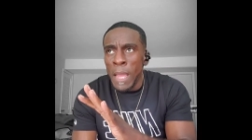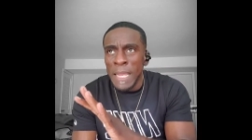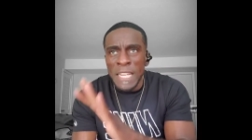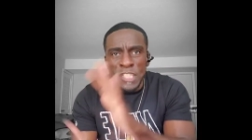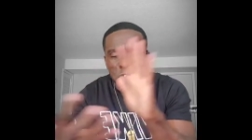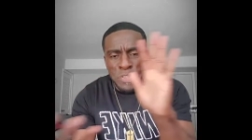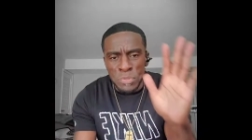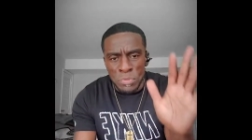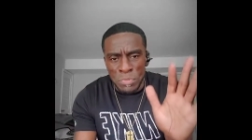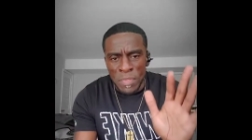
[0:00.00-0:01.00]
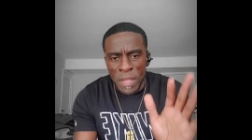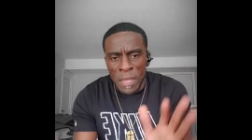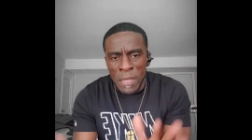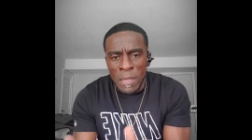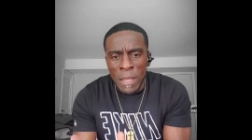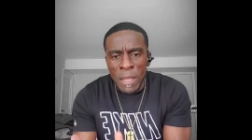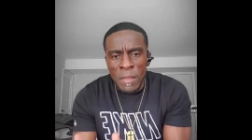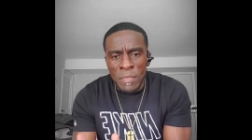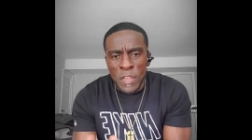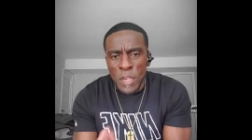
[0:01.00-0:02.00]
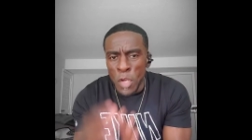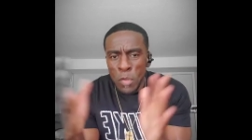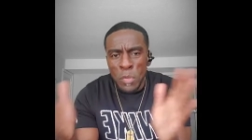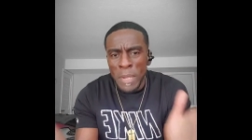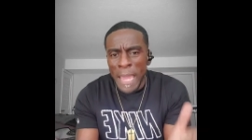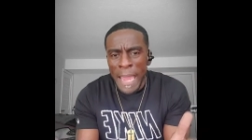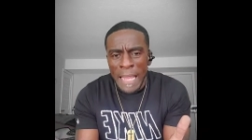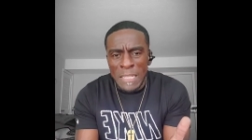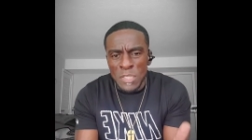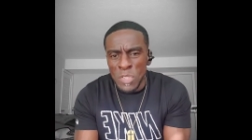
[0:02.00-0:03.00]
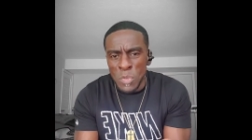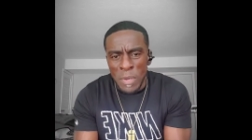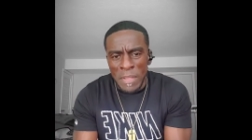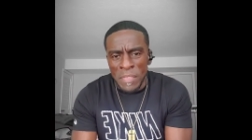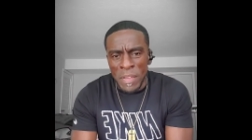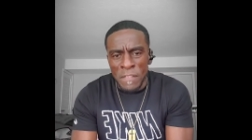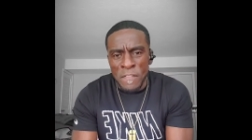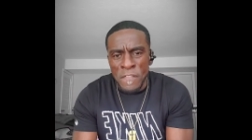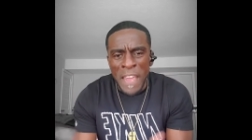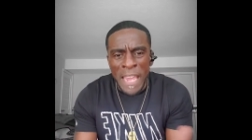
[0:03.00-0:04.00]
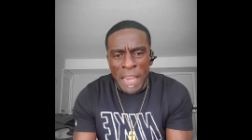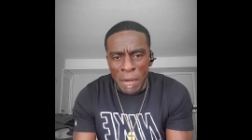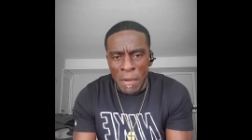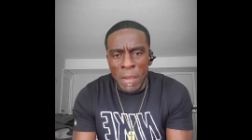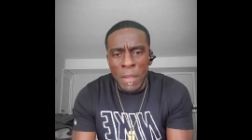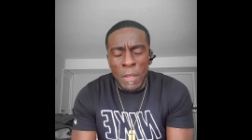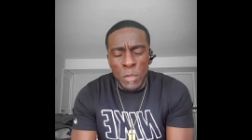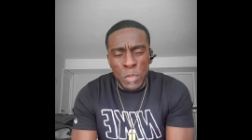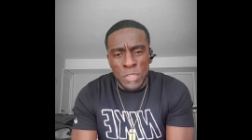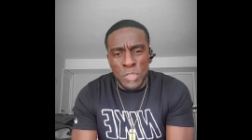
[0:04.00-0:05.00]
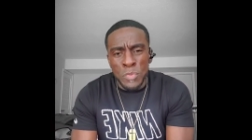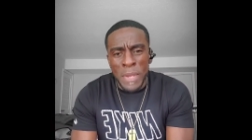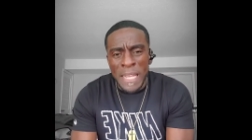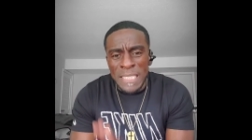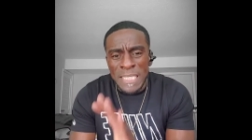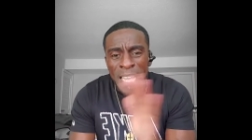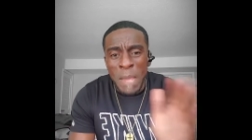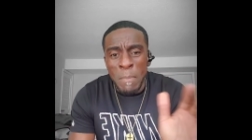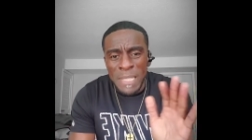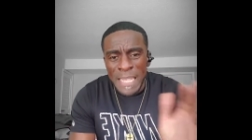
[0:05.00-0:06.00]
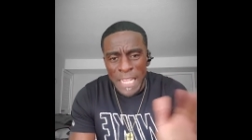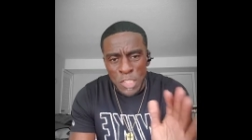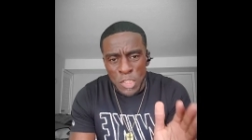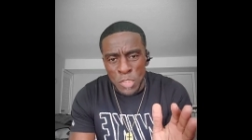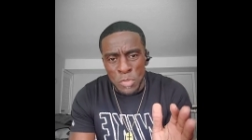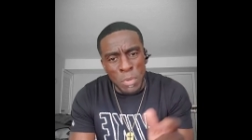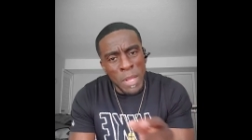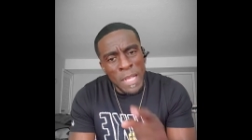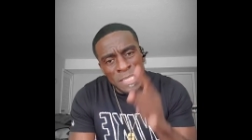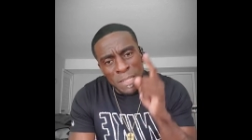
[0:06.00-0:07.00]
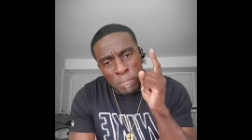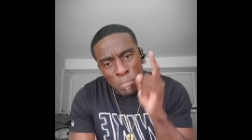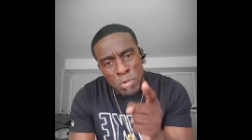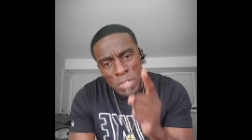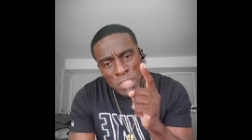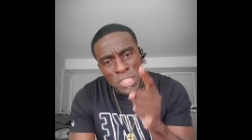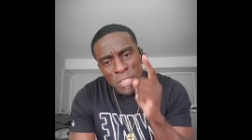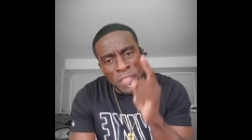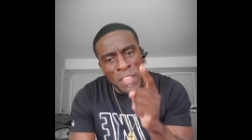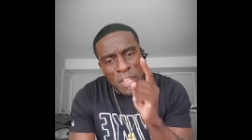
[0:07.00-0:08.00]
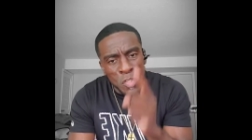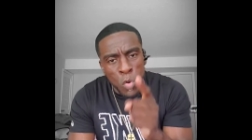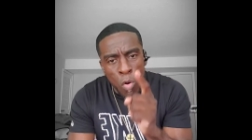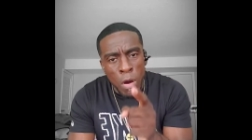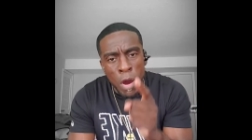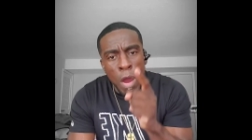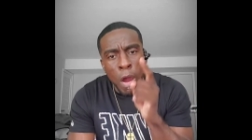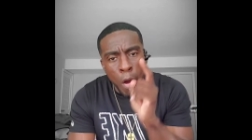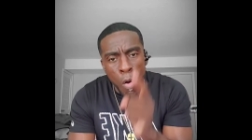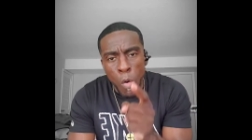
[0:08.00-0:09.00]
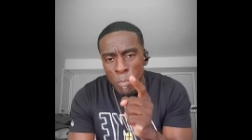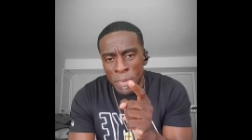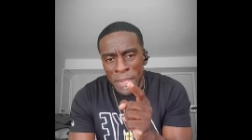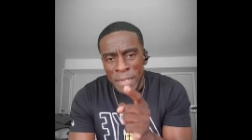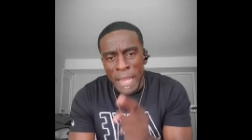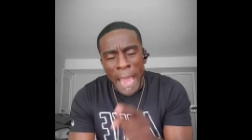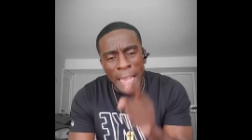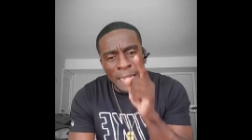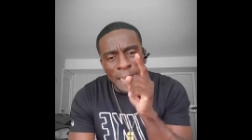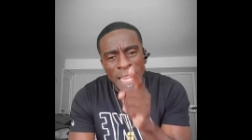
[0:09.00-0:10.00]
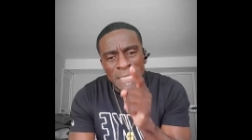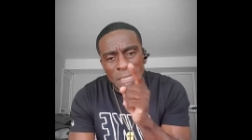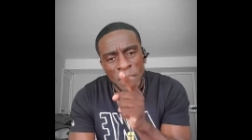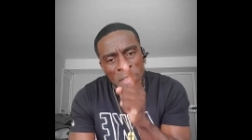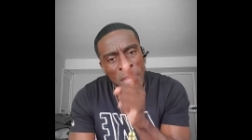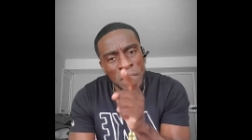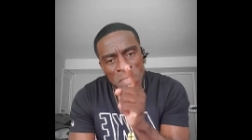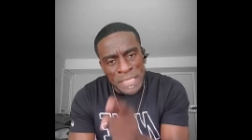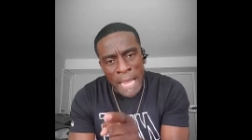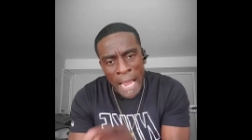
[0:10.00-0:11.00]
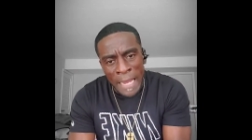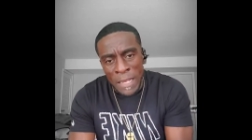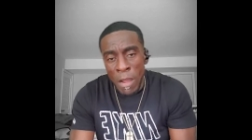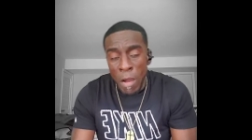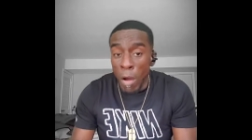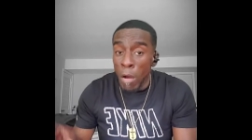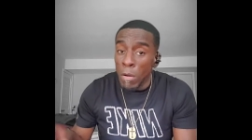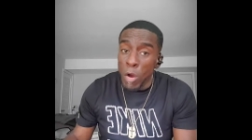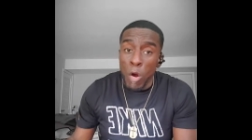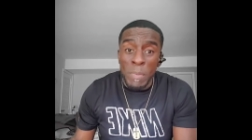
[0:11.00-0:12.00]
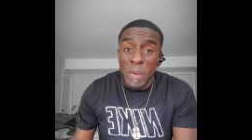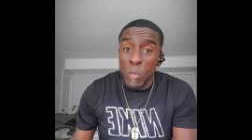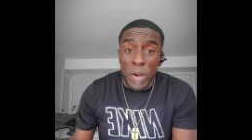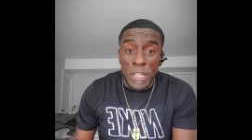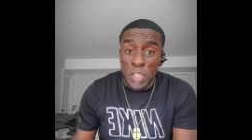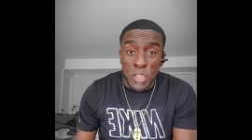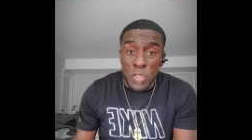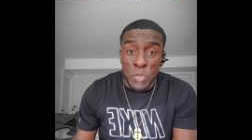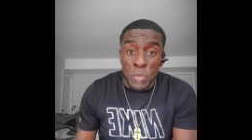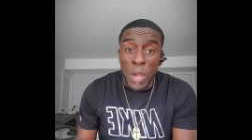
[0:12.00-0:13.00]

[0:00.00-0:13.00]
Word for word: issue, the no, you can't do it, the fear to intimidate you to push the door open and get to the other side. All Kobe wanted to do